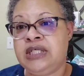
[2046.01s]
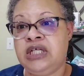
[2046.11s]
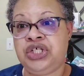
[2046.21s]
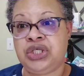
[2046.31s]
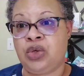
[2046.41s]

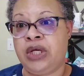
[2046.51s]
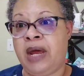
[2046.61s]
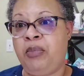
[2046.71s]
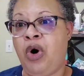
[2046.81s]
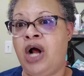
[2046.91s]
stitches on
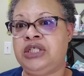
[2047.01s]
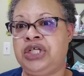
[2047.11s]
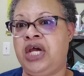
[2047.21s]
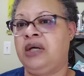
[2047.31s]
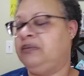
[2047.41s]
that
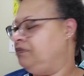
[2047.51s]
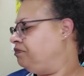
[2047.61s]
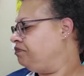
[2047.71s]
project.